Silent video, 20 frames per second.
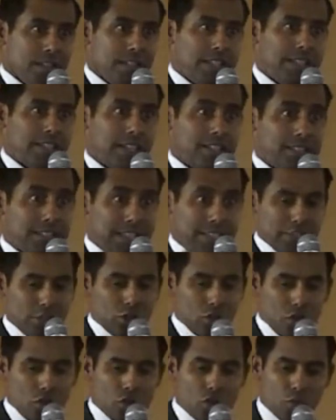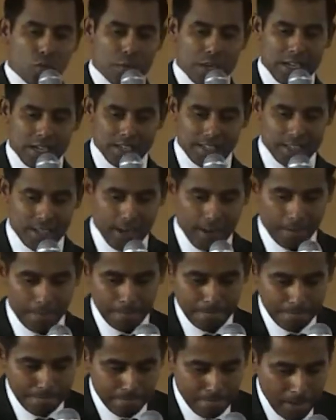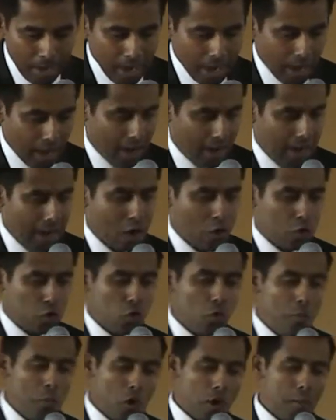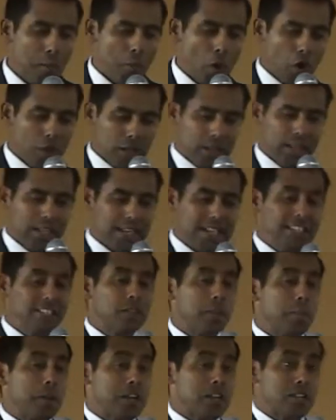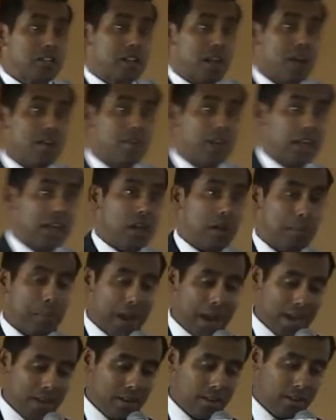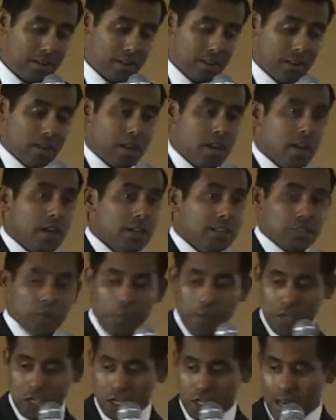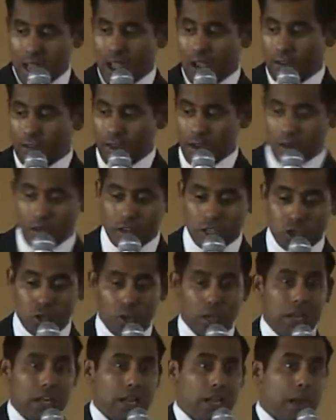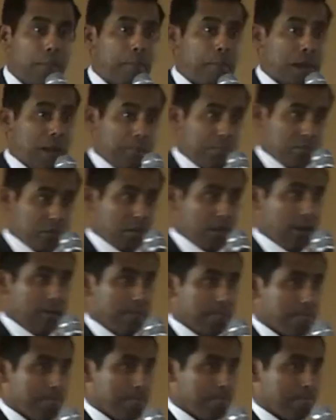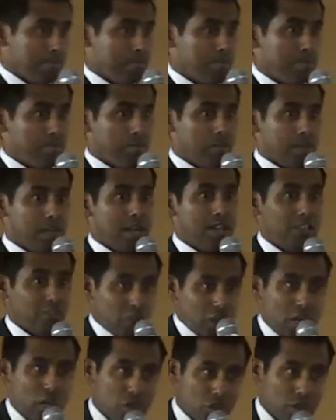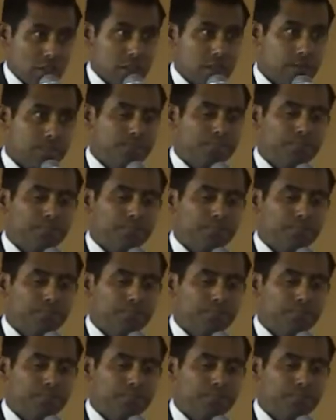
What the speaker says: These are things you need to be considered. Two more important: is the patient having any pain? Is the patient having visually epilepsy? Yeah, seizures.